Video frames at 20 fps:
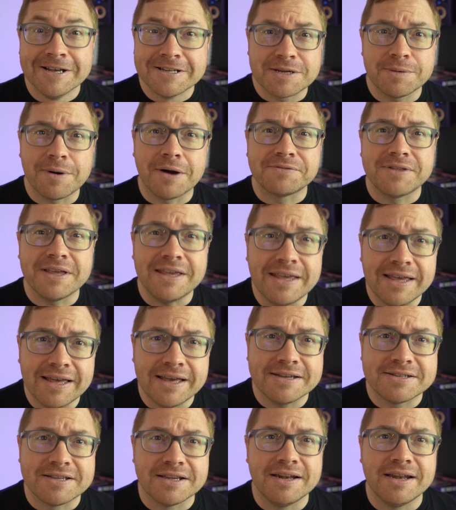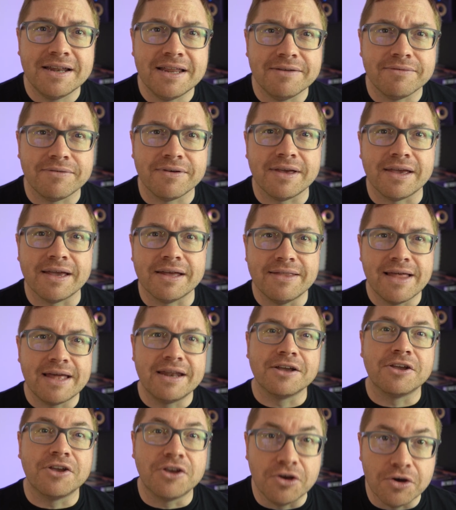So after years in an EV, and
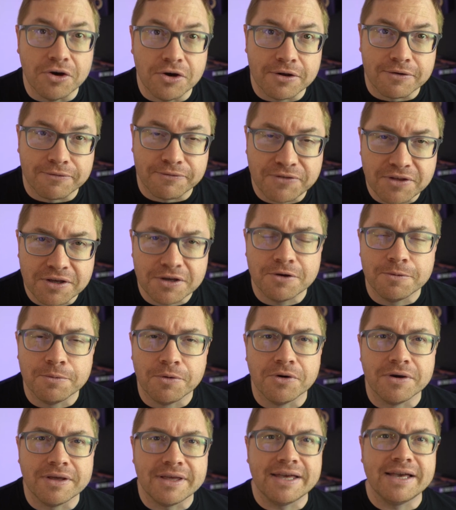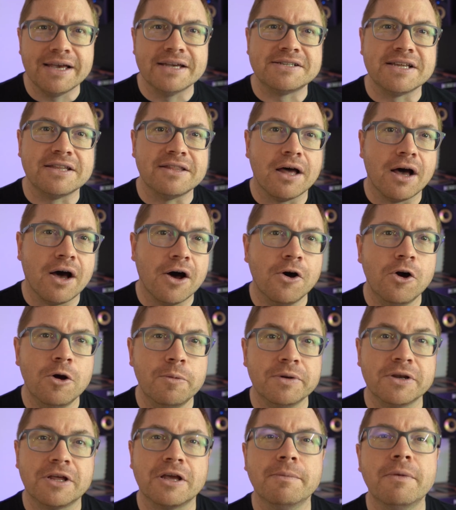then a good few more years in the
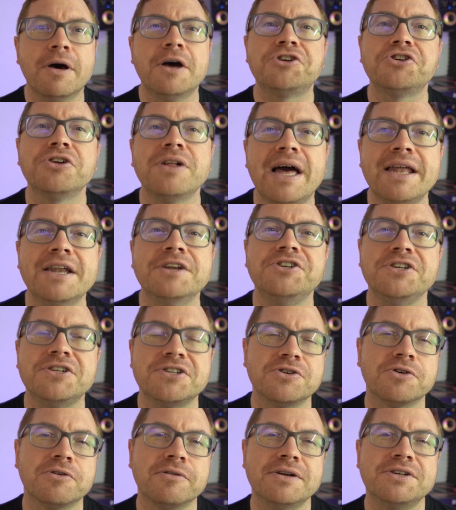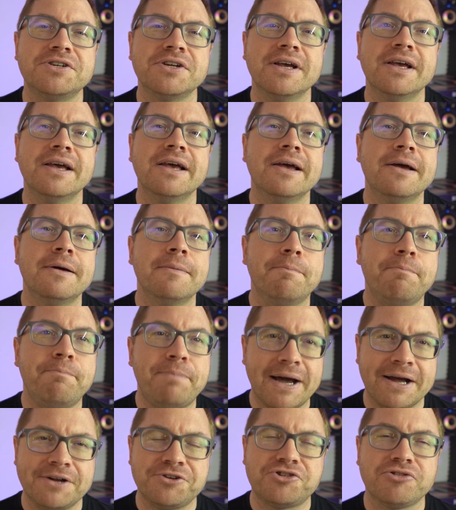home and commercial energy storage,
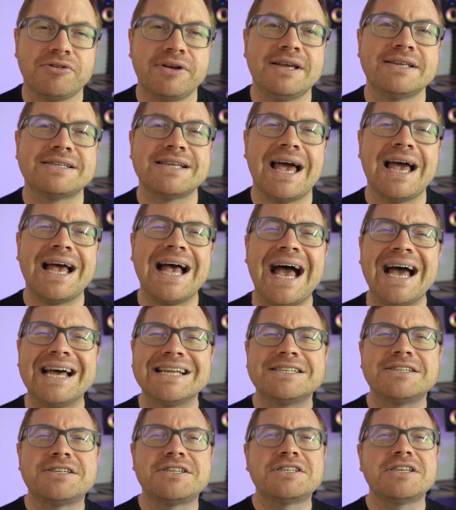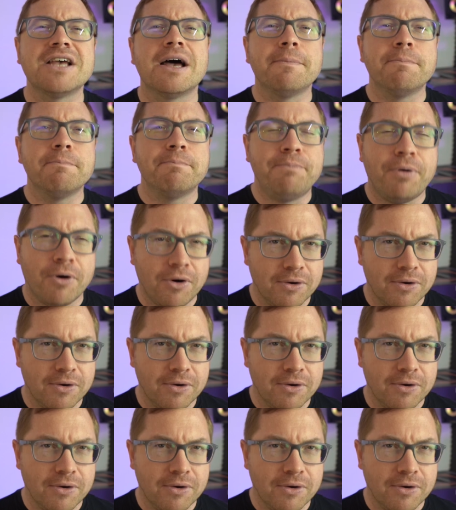batteries at some